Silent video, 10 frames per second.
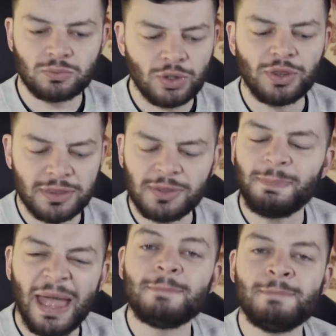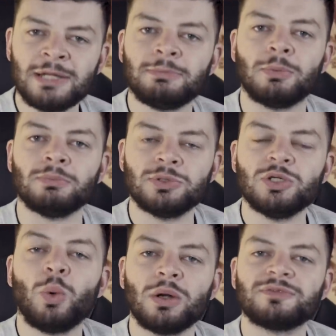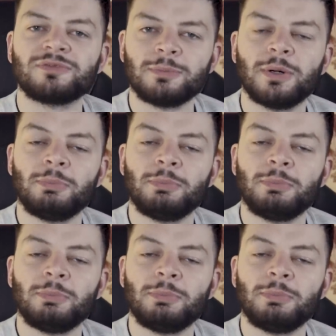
the bare minimum you want from